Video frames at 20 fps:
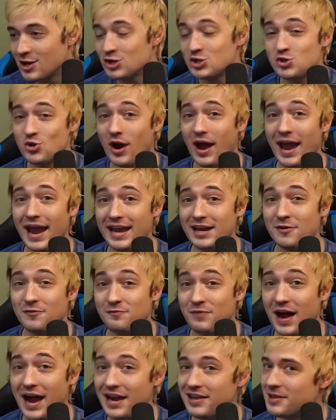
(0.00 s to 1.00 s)
trying to
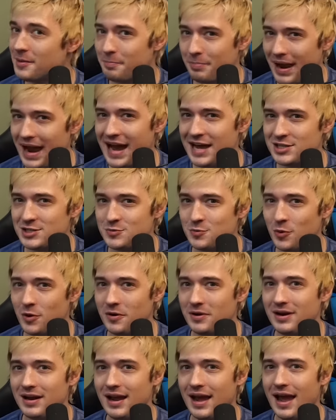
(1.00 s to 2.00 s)
find the
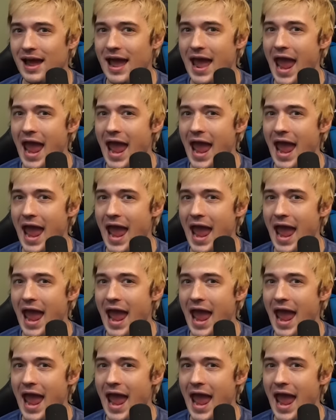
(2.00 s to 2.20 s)
password